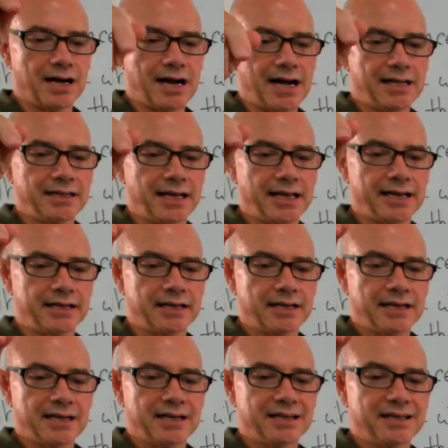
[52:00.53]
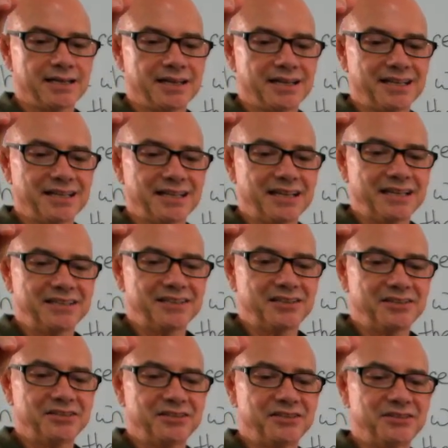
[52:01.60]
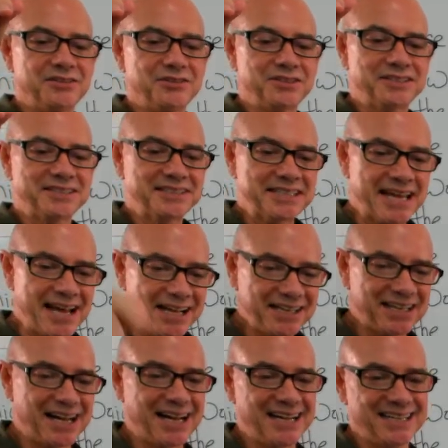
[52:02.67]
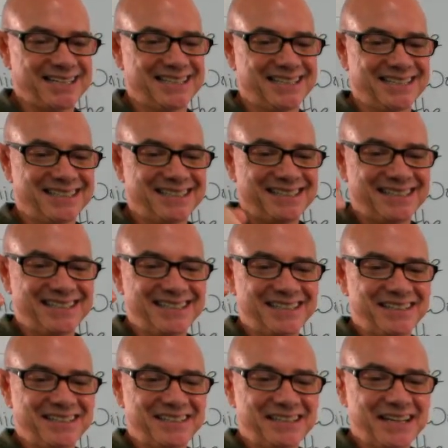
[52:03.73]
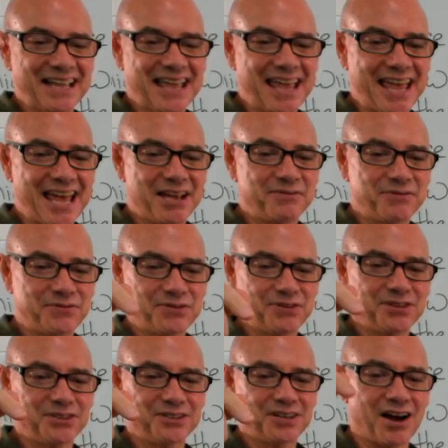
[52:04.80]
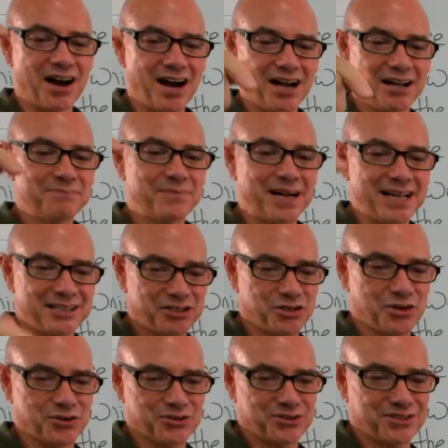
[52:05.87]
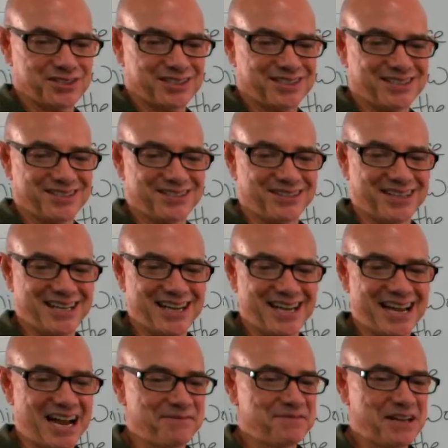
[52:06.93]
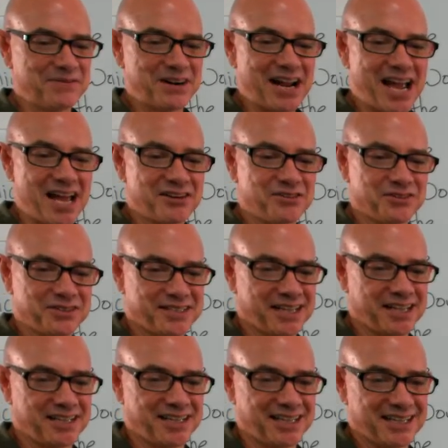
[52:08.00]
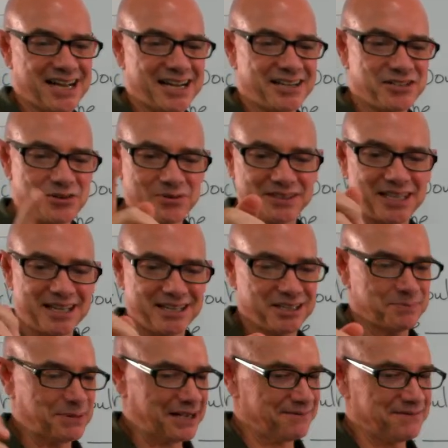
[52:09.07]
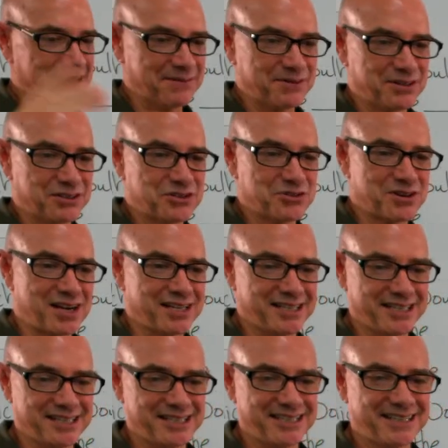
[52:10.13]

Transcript: I like Nutella and fruit on my toast. Okay, I've never had Nutella. I know what that is, but I've never tried it.